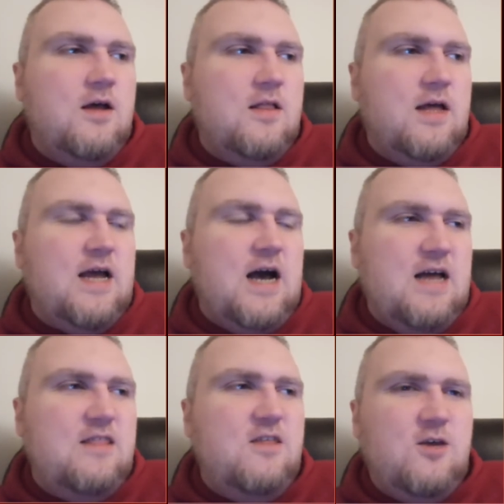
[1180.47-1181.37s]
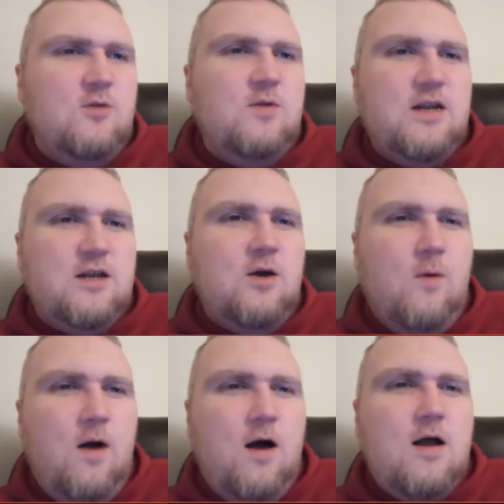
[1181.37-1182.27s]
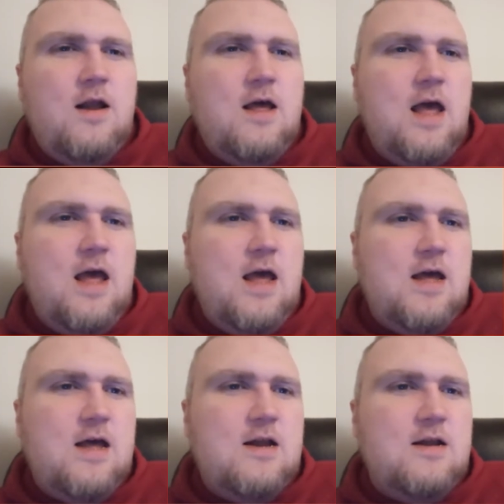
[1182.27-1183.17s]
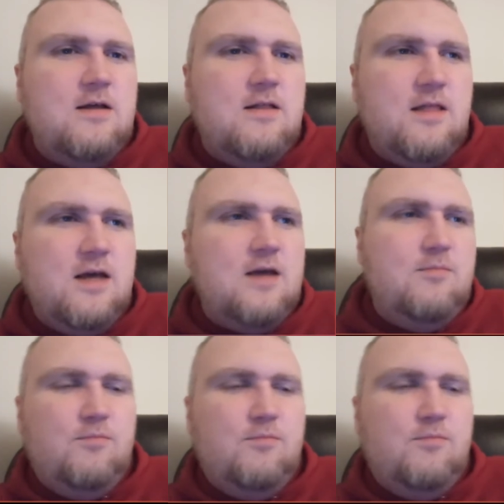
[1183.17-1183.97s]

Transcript: like I think you need to go on and like